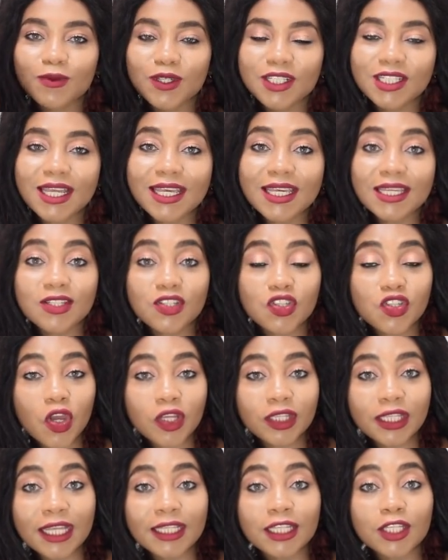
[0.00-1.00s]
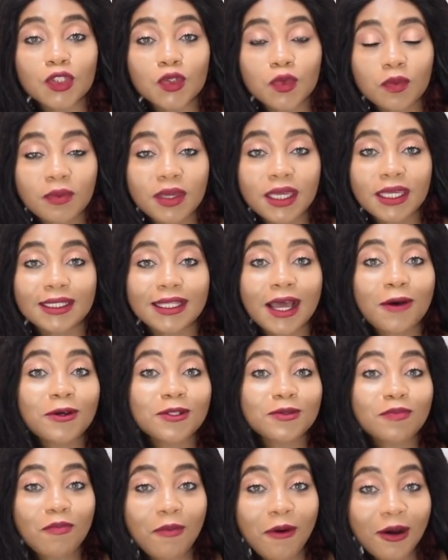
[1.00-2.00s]
which they inserted into me. That
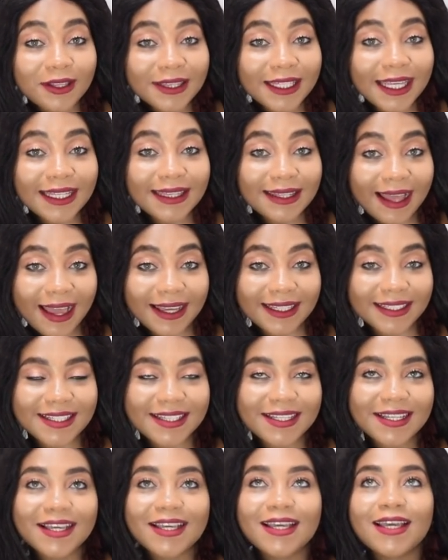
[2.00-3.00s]
was Monday night.